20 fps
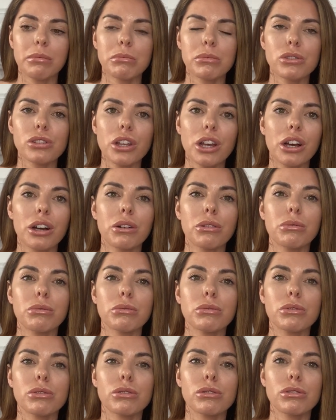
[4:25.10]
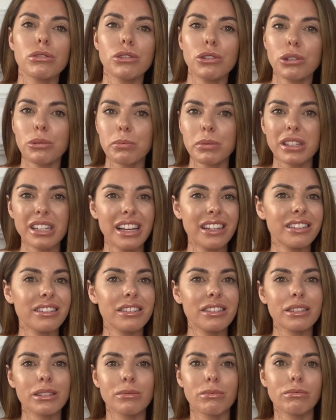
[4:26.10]
So
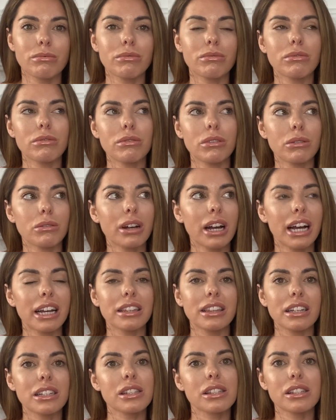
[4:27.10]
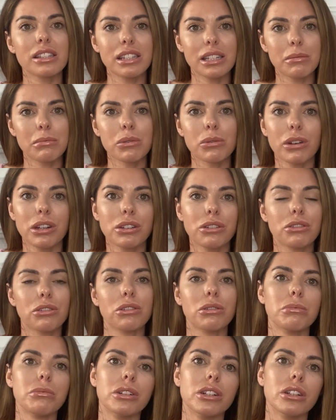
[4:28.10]
2%, okay, that seems quite
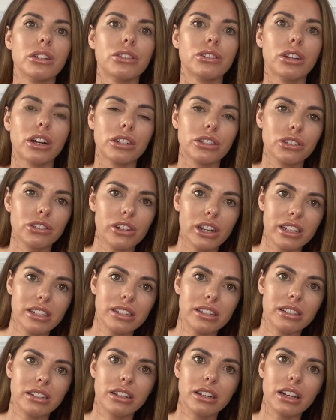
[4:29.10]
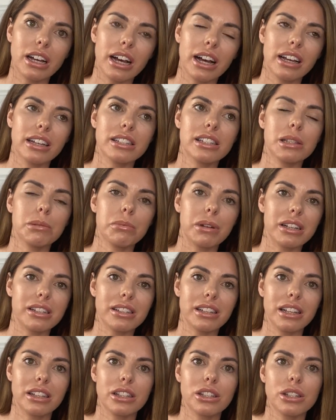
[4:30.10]
normal, not as drastic as the breast
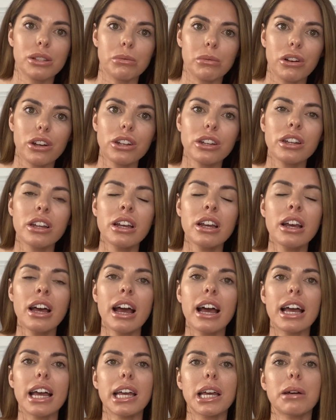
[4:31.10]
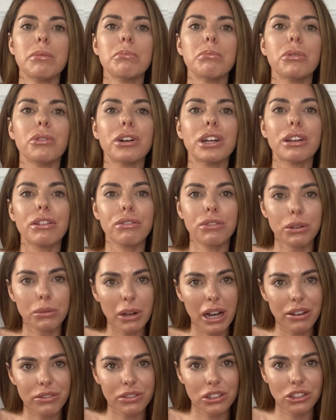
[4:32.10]
cancer one. But if you
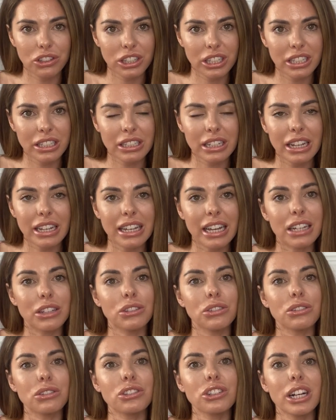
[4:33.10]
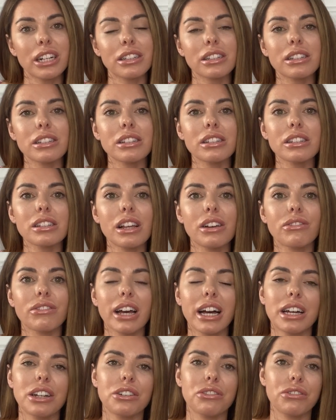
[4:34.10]
have the gene, again, your chances of
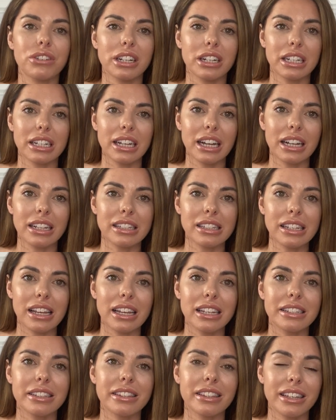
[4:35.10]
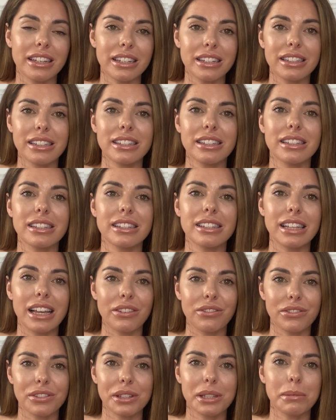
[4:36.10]
getting ovarian cancer is 30 to
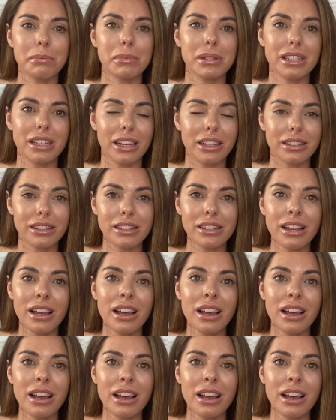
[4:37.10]
70%.